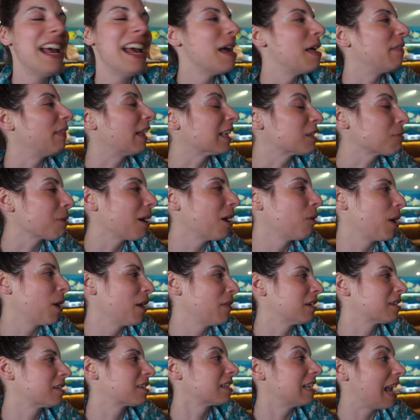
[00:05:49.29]
And that's why why
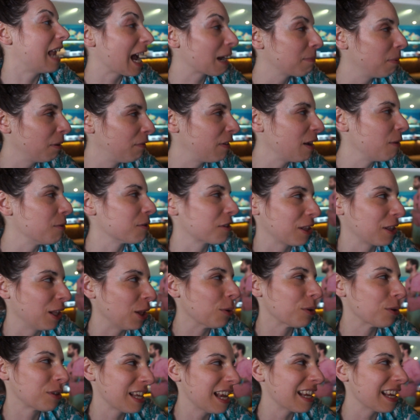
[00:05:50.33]
the snack buffet was
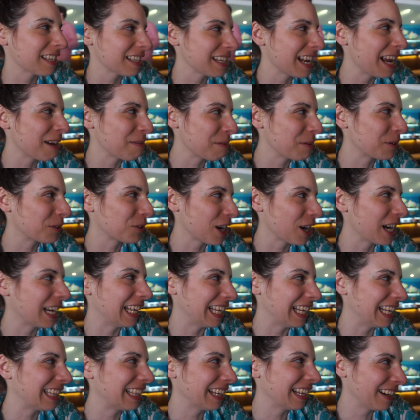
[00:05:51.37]
closed last night when we were trying to
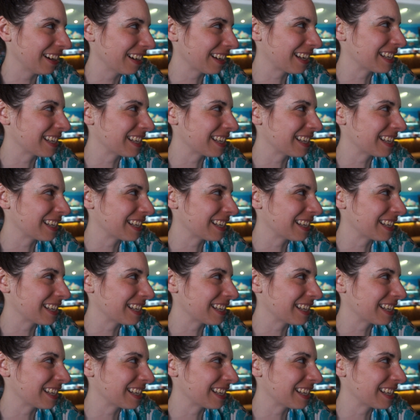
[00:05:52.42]
eat there,